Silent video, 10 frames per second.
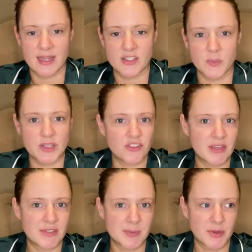To which
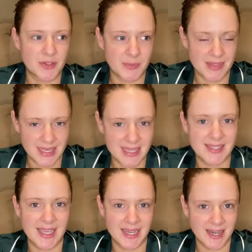she responded with,
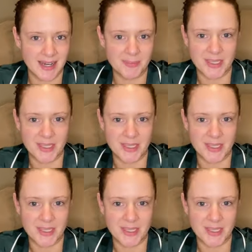"Yes, they are,"